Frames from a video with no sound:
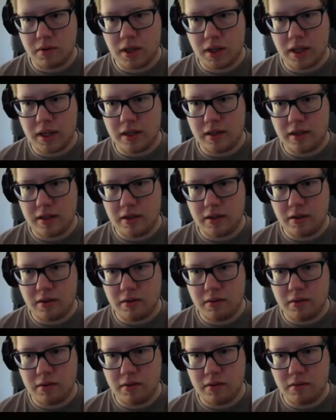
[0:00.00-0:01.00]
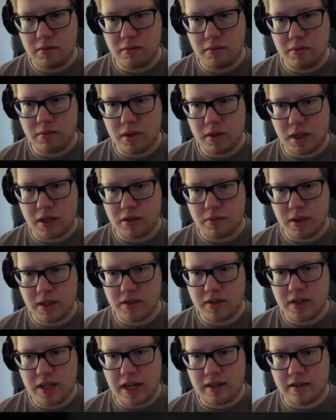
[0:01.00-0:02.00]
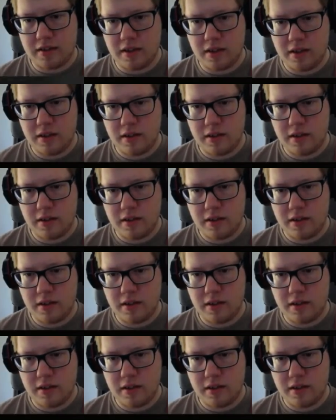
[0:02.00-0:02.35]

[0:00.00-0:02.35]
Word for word: Okay. Oh gosh, what is that?